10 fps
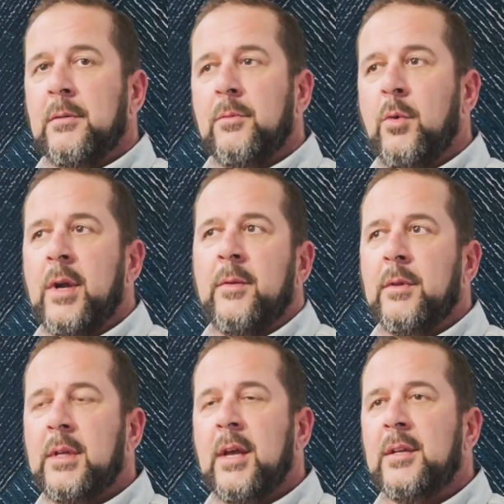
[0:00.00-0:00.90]
whatever
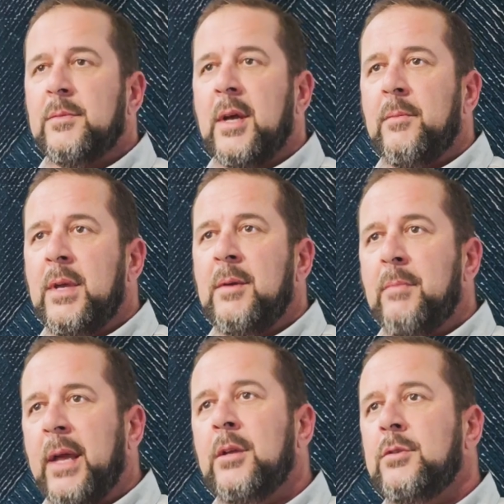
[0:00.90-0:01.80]
the case might be,
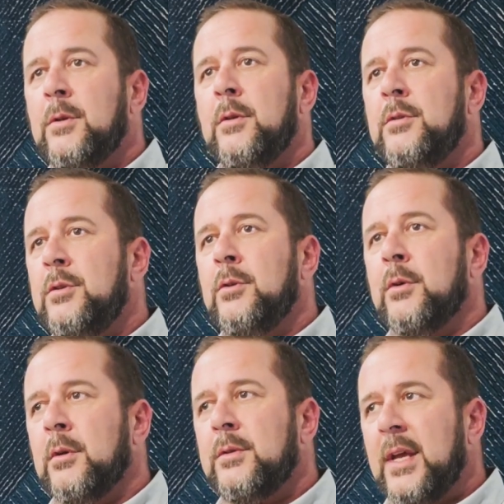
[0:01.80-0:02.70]
making sure that you
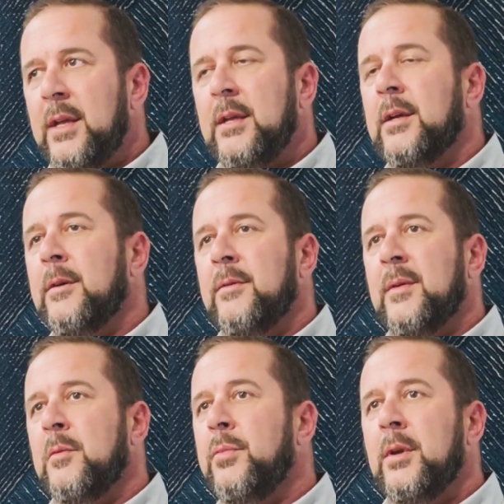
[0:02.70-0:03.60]
are taking care of
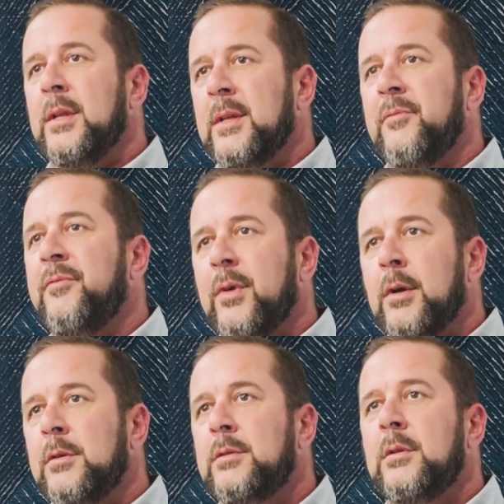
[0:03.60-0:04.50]
them and putting them
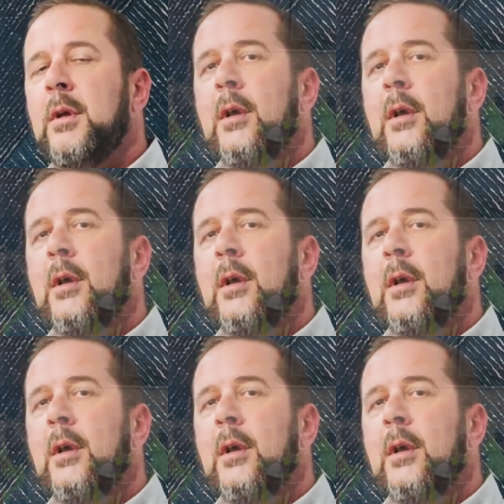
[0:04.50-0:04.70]
first.